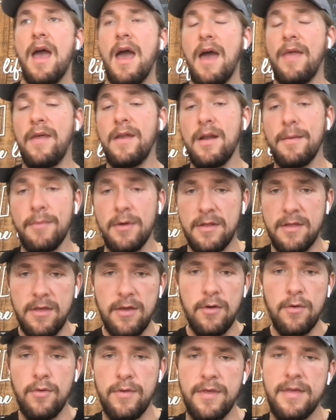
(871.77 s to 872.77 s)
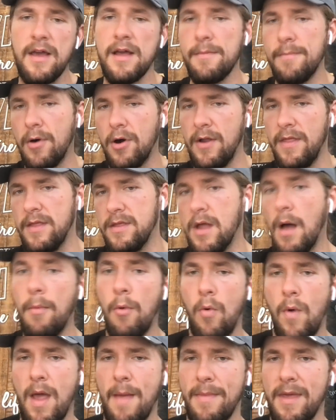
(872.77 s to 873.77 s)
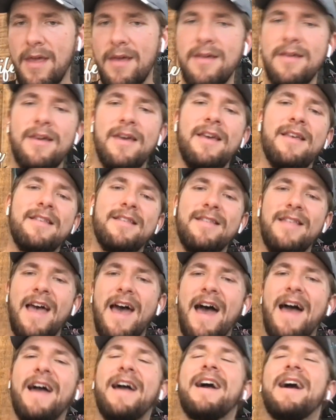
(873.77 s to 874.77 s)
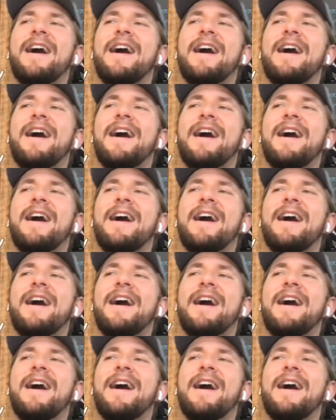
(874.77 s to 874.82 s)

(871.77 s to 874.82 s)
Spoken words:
And then number 2, the second part of the double whammy, is that